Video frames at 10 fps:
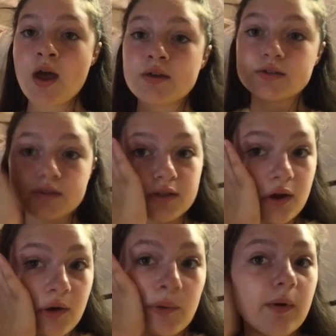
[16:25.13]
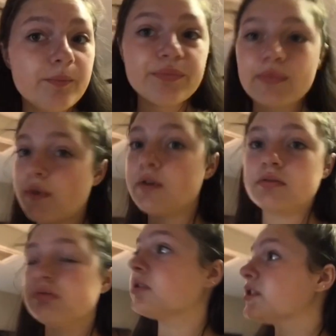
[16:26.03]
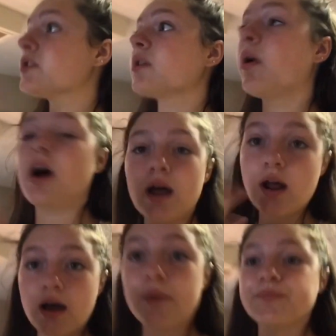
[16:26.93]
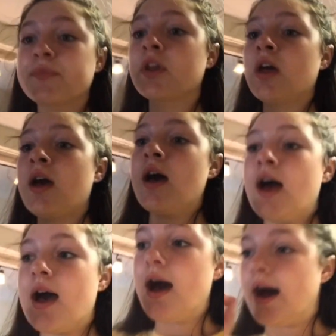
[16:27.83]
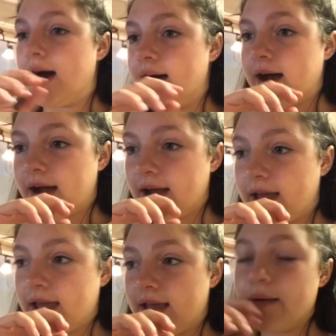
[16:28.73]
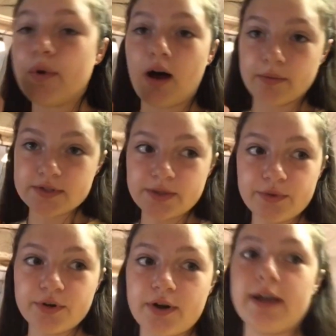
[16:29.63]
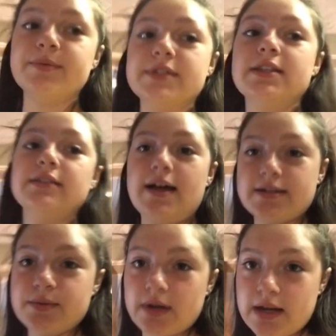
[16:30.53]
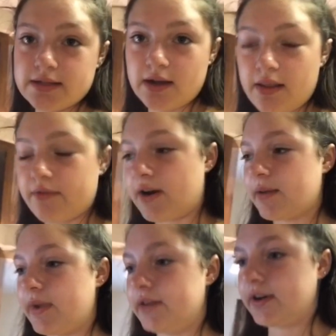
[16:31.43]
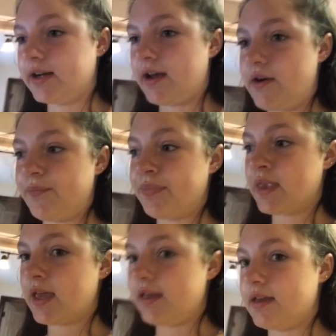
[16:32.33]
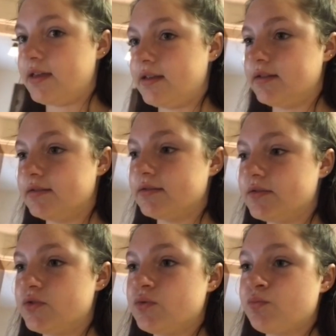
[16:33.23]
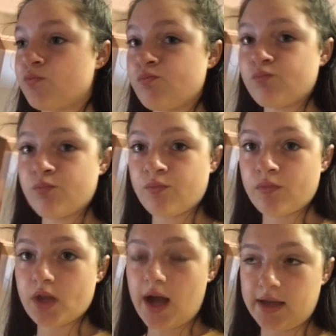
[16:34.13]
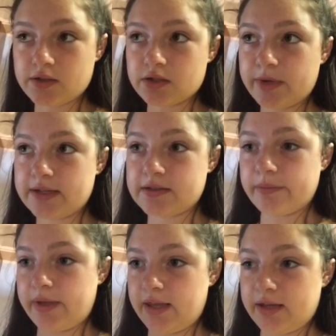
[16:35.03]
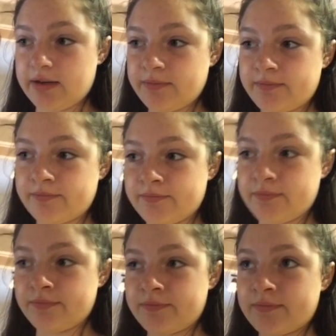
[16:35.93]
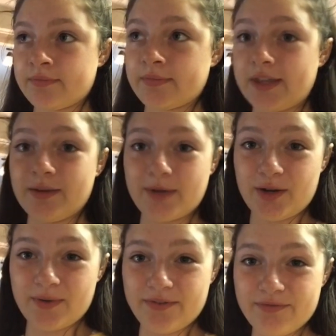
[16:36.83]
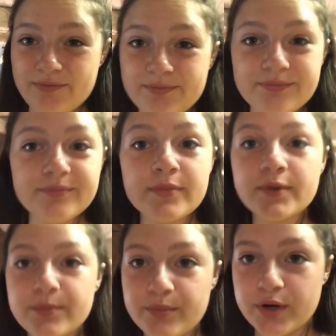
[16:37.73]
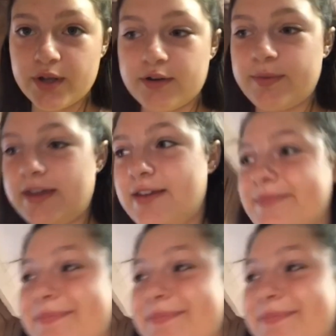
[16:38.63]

So, it's so hot. I am almost done with the crepes. The last one is on the frying pan right now, and I also made some bacon in the microwave, pre-cooked bacon.